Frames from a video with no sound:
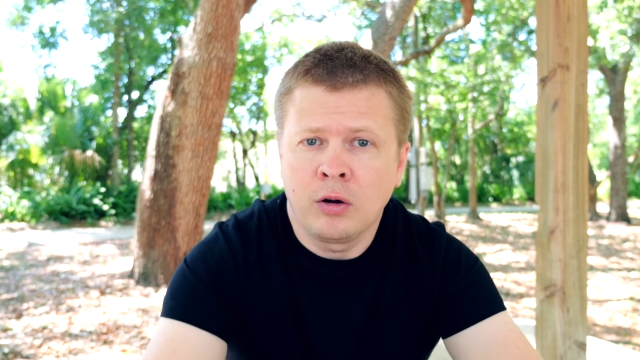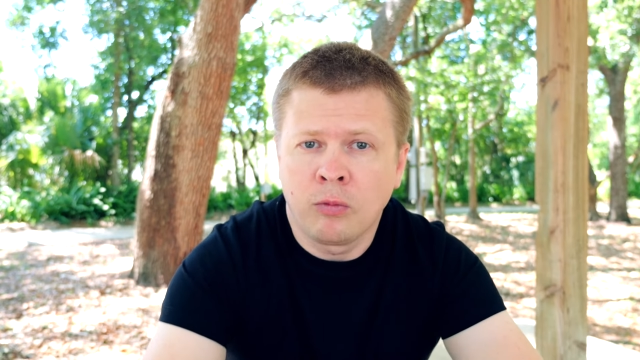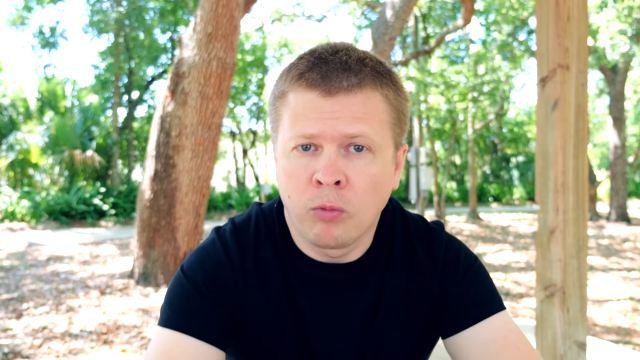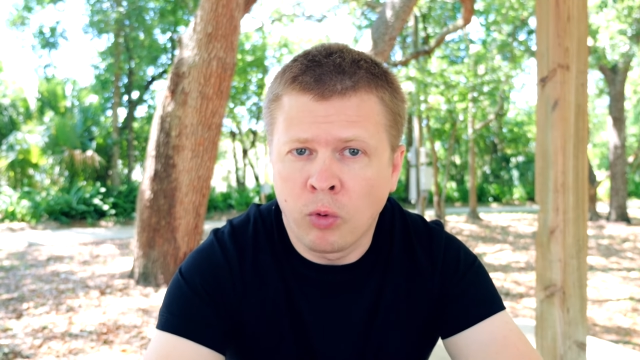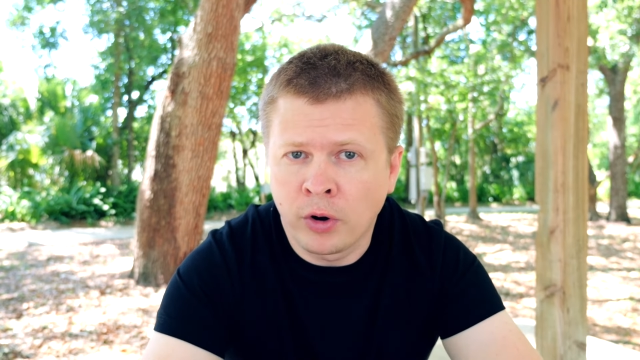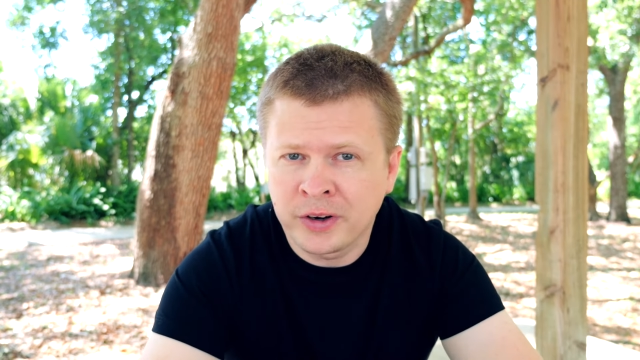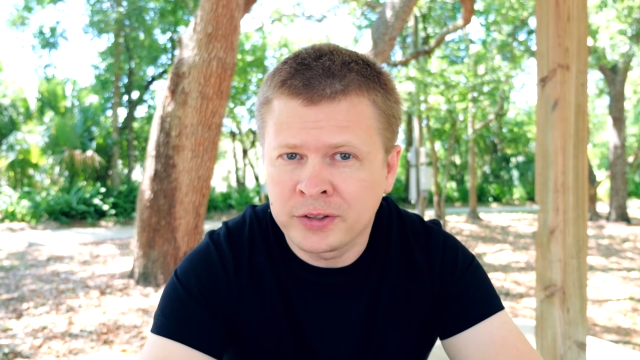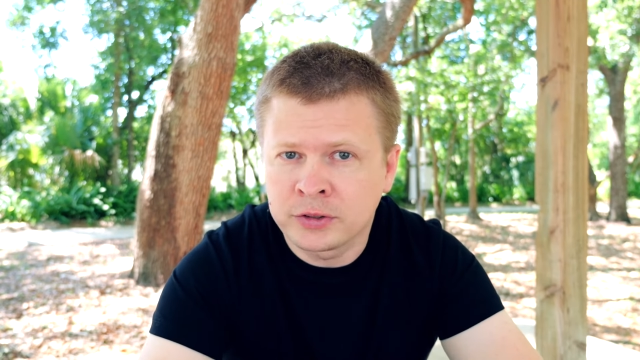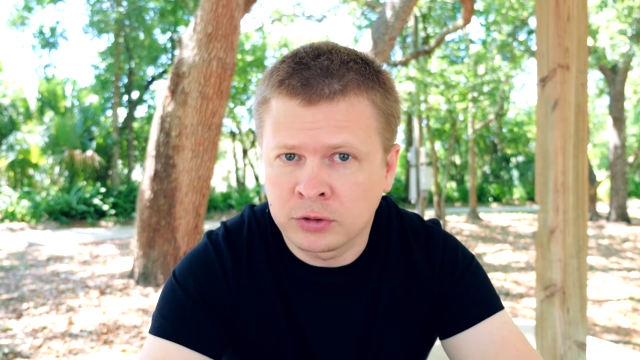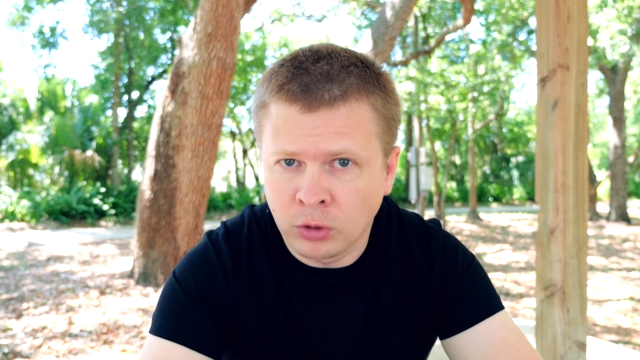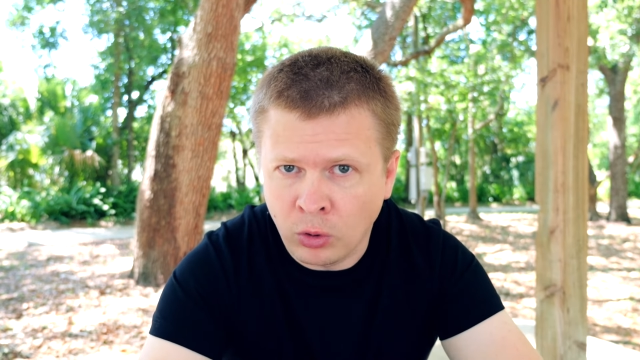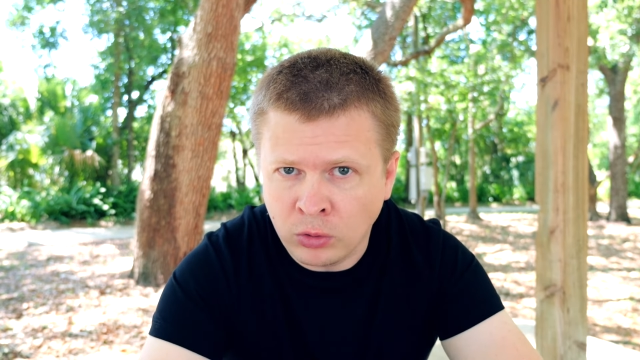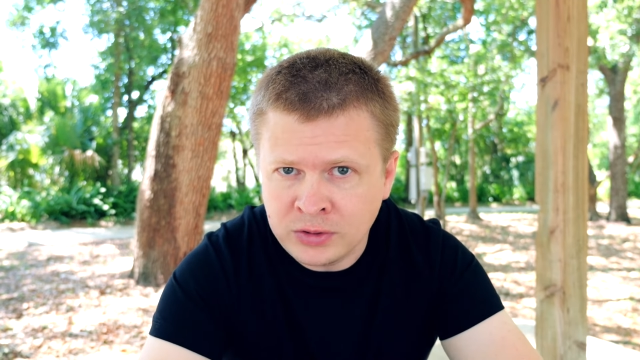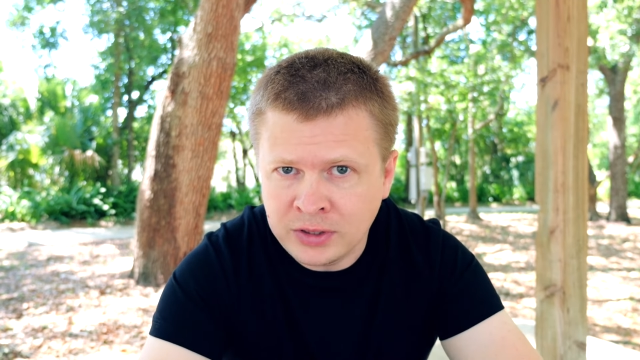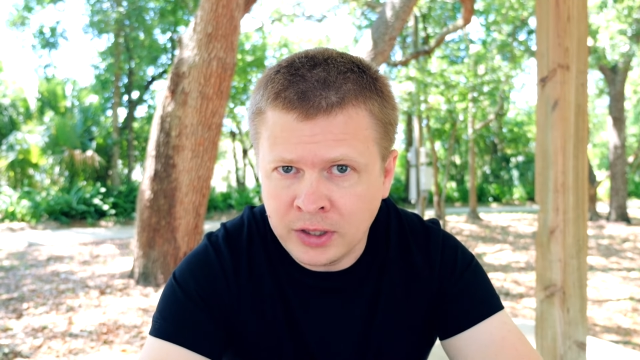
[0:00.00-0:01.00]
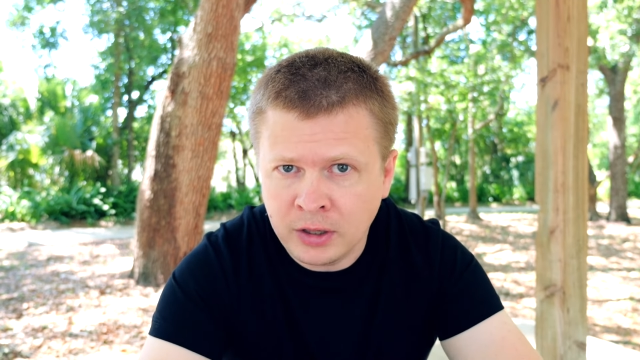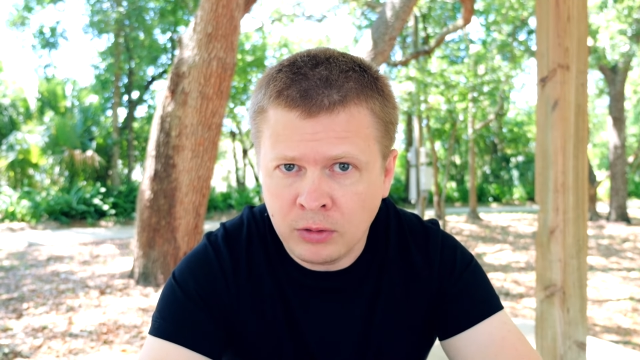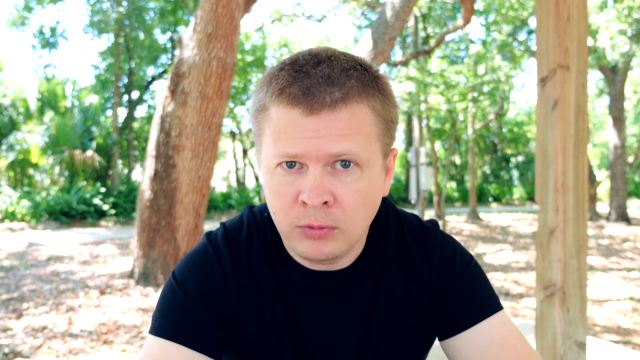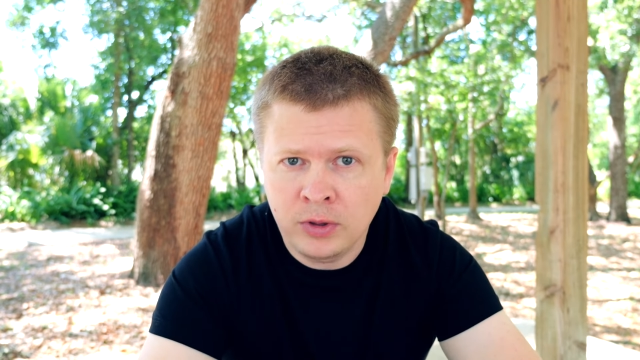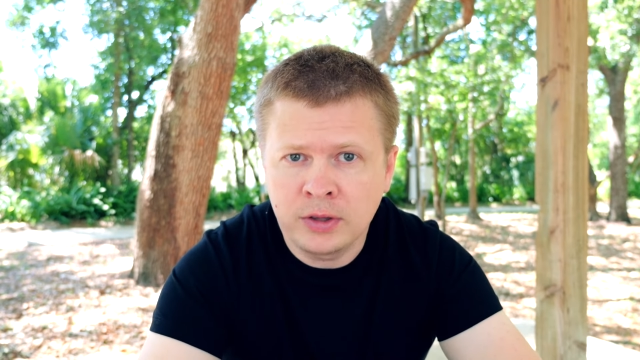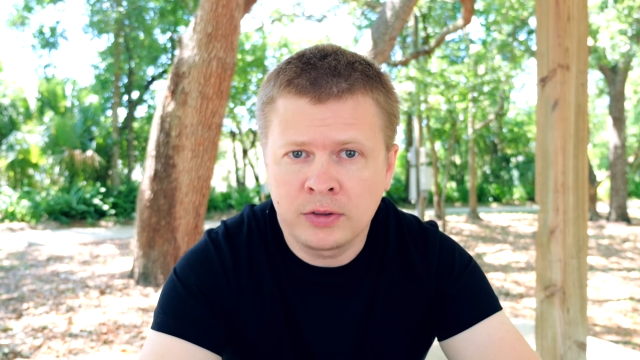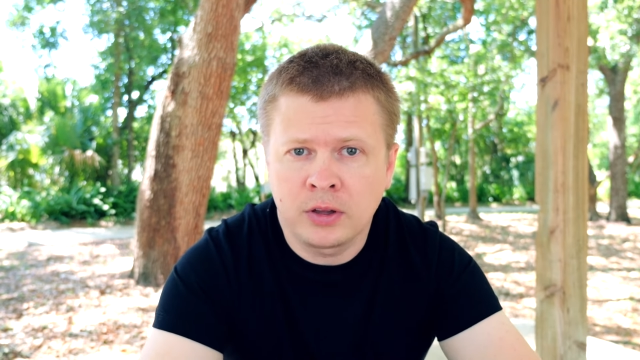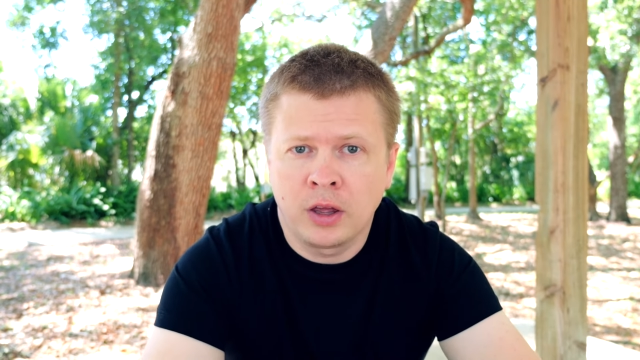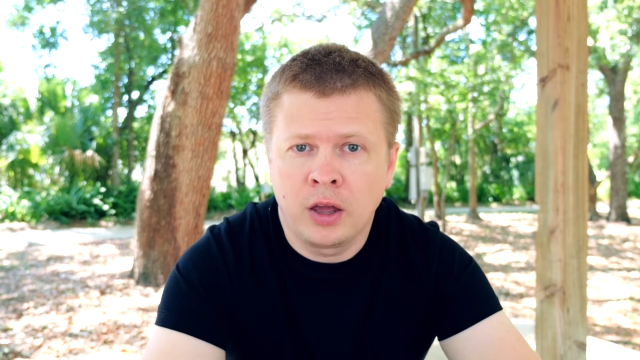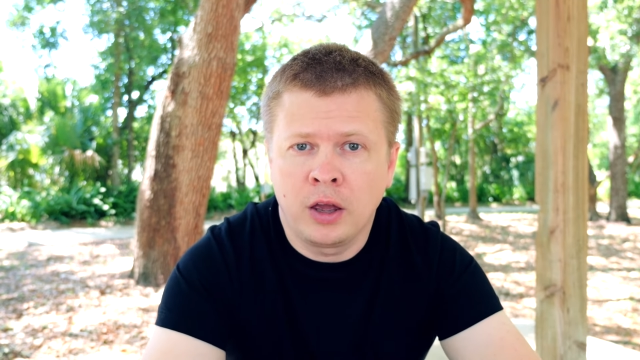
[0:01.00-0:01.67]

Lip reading: works closely with